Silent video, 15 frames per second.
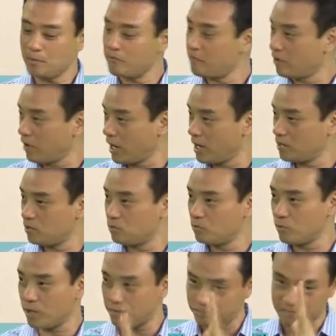of our ankle,
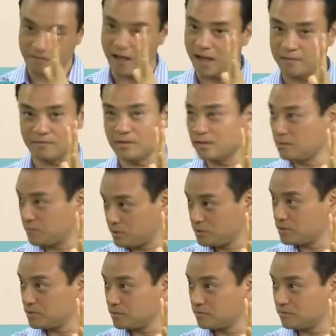we have 5 ligaments,